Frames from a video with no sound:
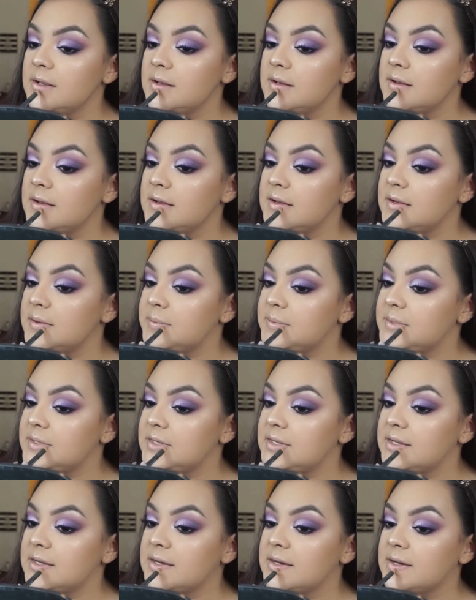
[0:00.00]

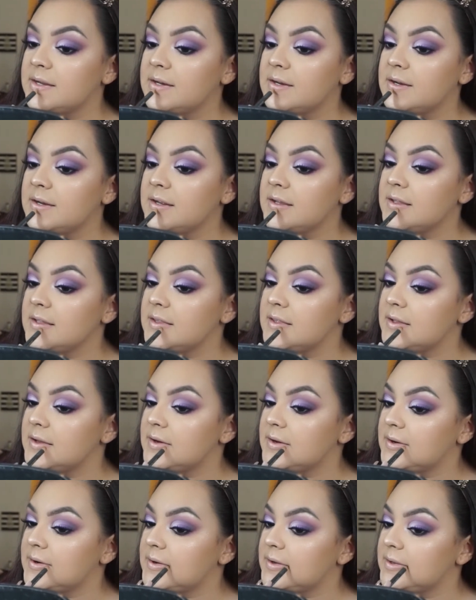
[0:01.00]
lipstick underneath
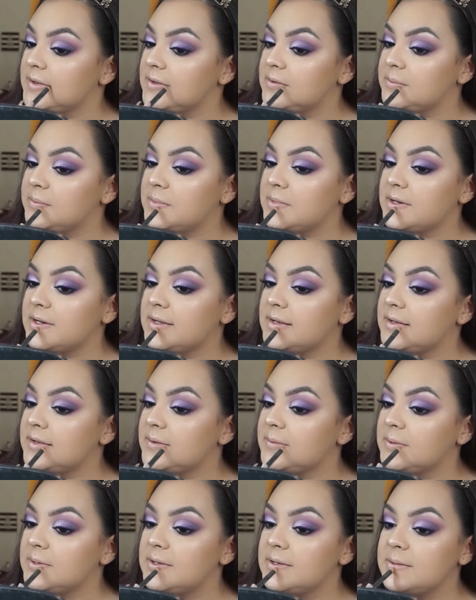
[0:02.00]
all of my
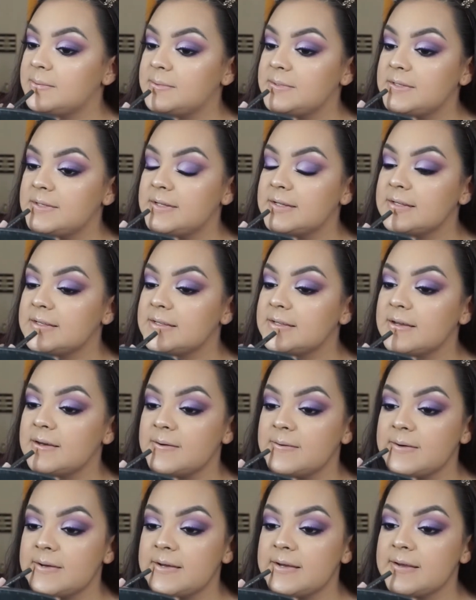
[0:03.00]
liquid lipsticks.
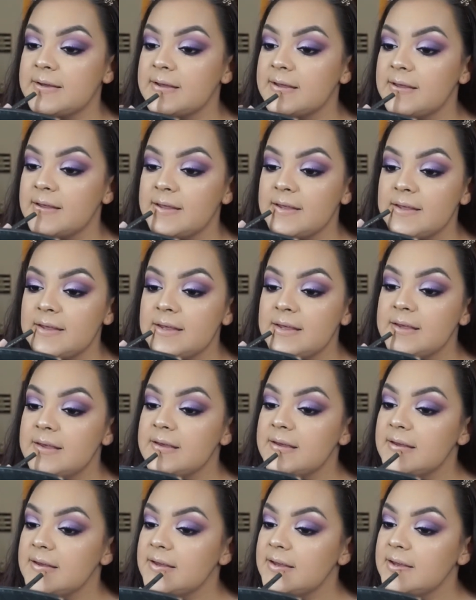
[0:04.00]
That way
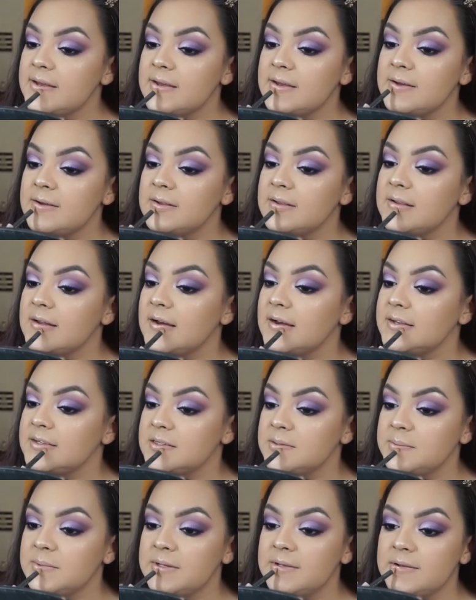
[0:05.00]
it'll
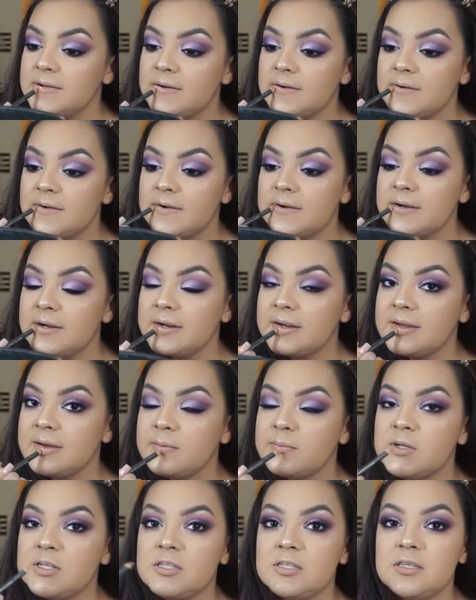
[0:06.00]
last me longer.
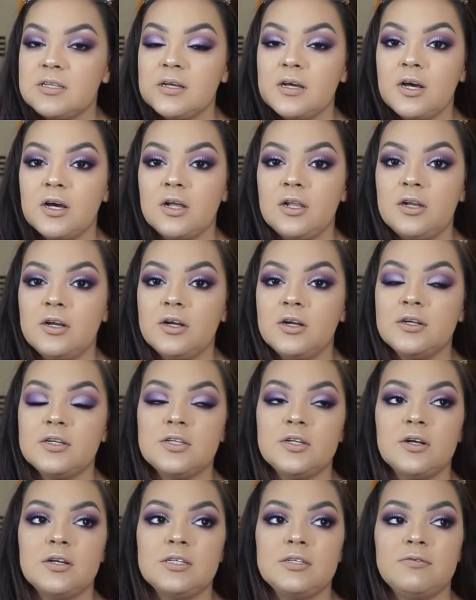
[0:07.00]
And once the color
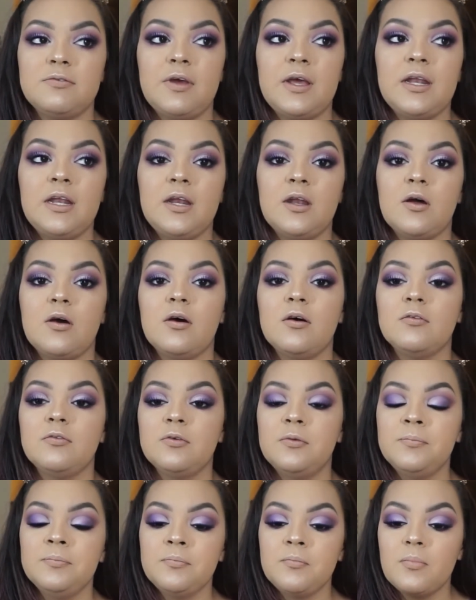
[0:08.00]
starts fading
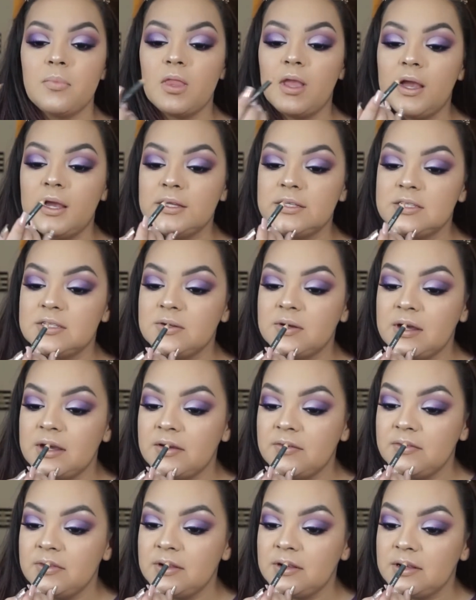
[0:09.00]
off, I still
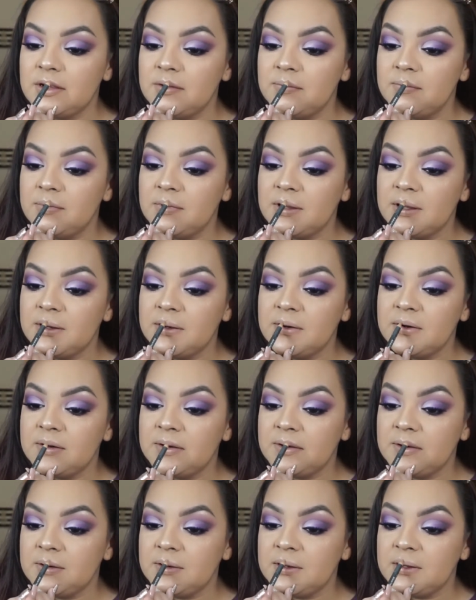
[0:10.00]
have the lip liner
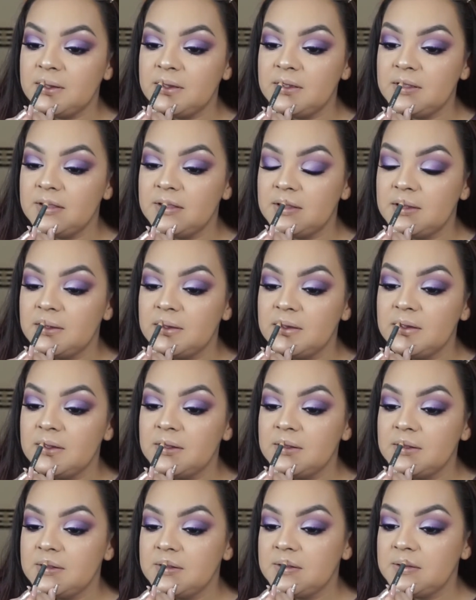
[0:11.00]
underneath.
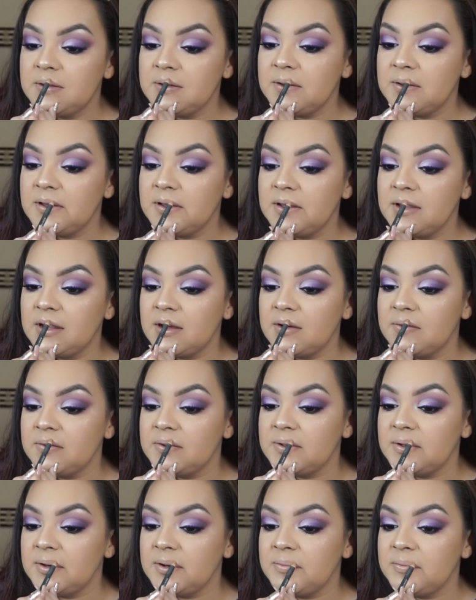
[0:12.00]
So then that will
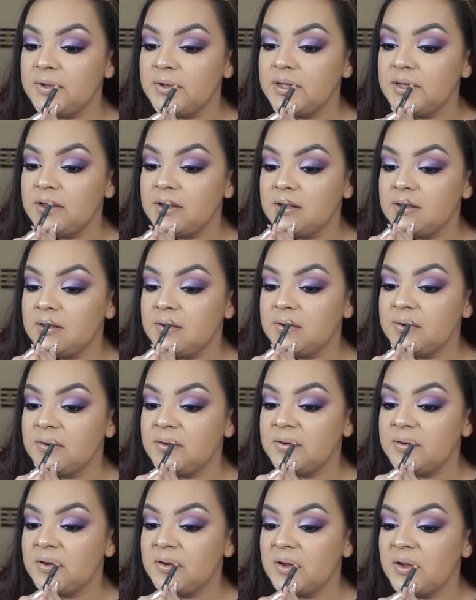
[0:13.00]
start peeking
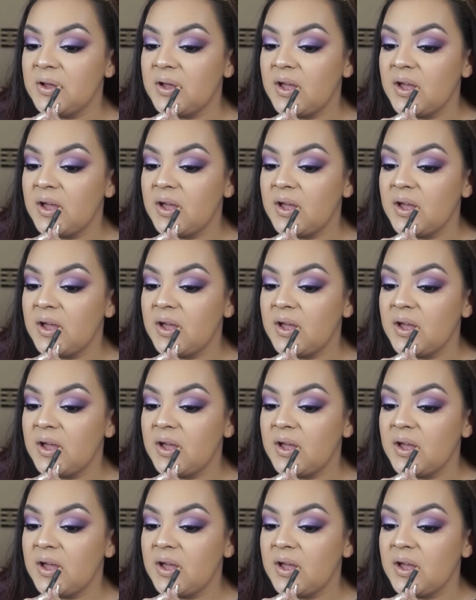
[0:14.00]
through.